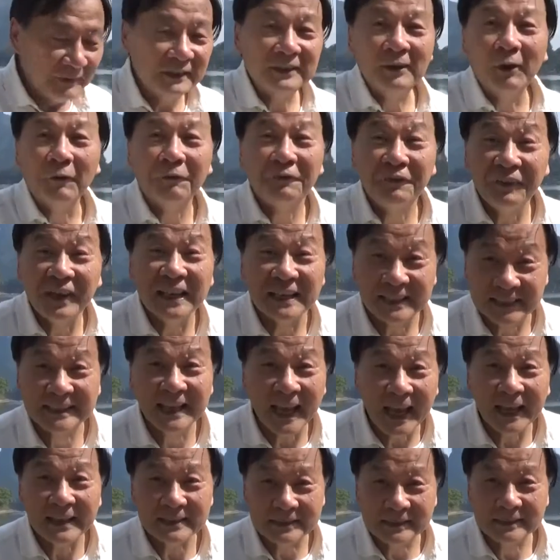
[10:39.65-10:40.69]
Your feet,
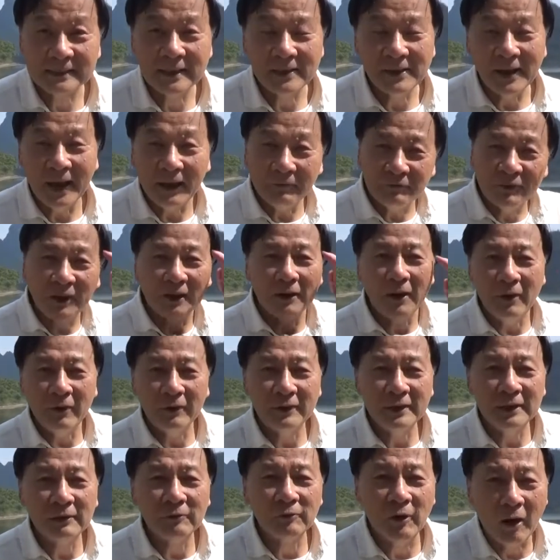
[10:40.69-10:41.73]
yes, you have not
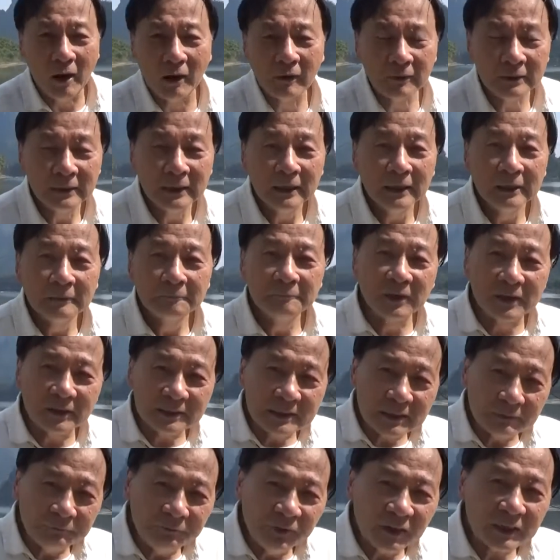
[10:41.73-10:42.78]
heard it wrong,
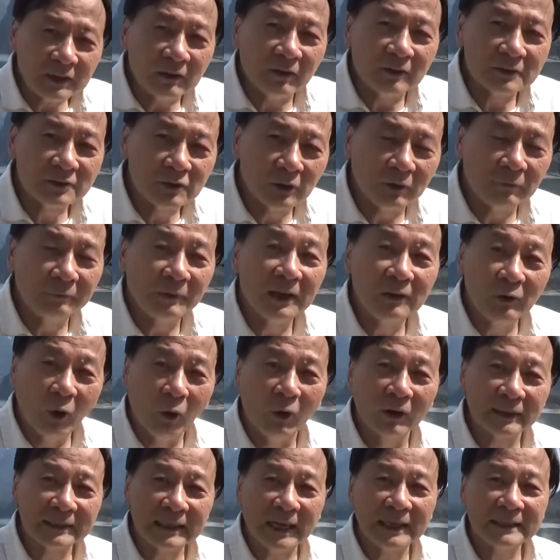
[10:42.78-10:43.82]
because the feet controlled by
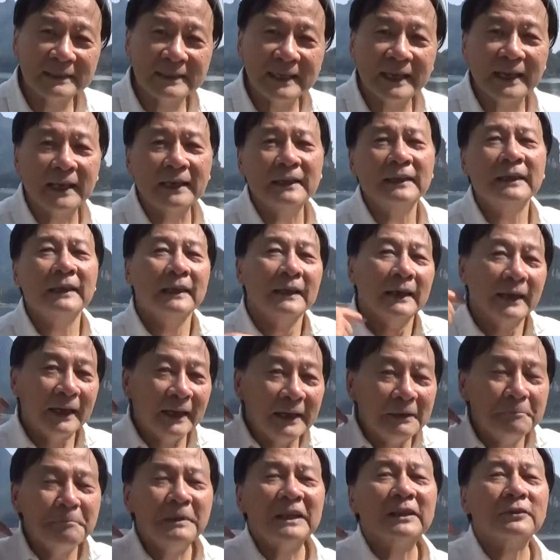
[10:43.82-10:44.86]
lower dantian
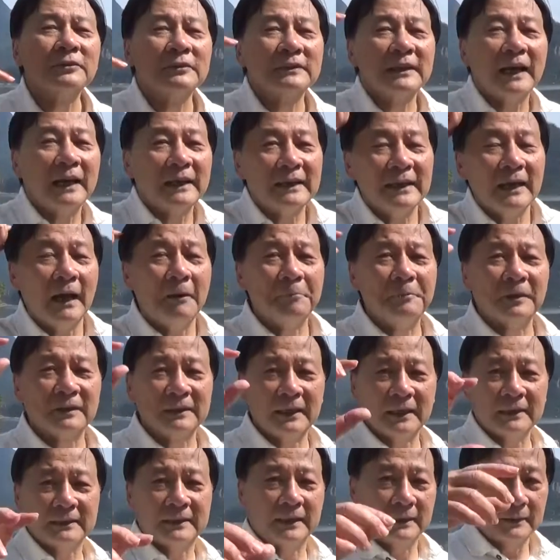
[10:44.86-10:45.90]
and the middle dantian, upper
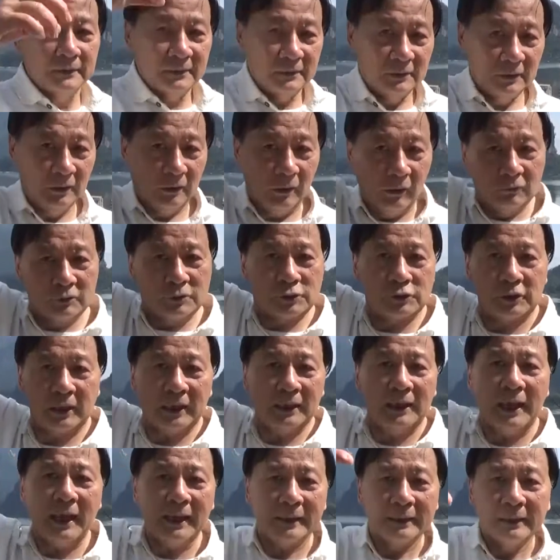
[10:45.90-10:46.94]
dantian, your whole
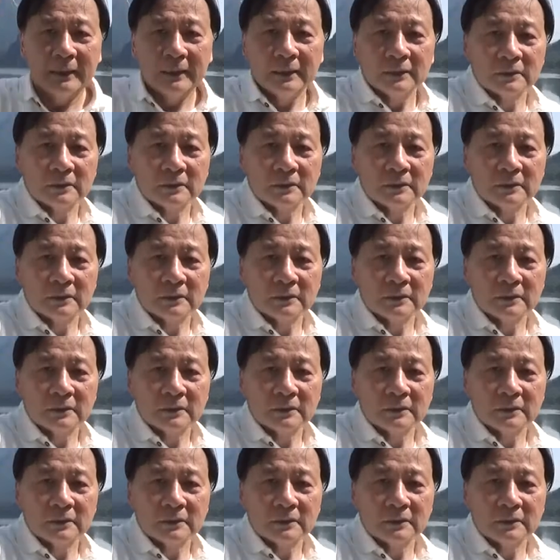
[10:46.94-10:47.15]
straight line.